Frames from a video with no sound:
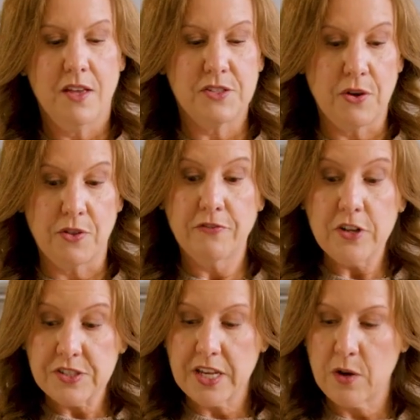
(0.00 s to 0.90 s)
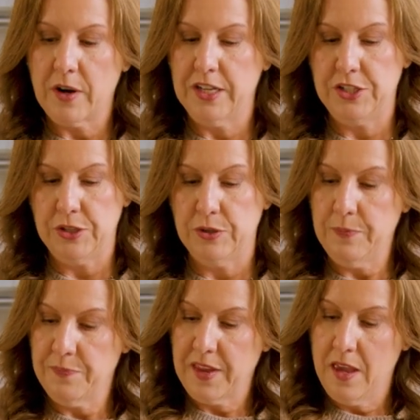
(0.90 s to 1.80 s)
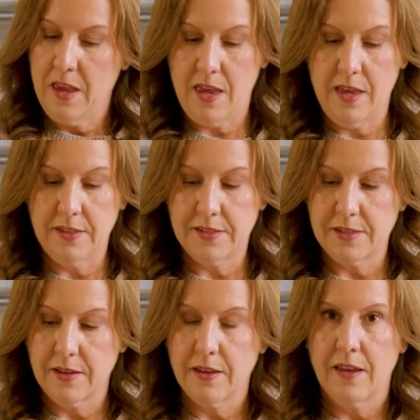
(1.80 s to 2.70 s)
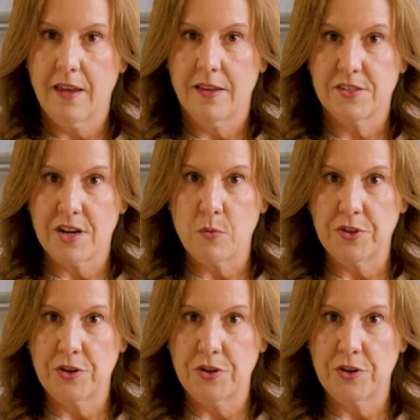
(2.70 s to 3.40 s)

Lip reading: So the first thing you wanna do is start with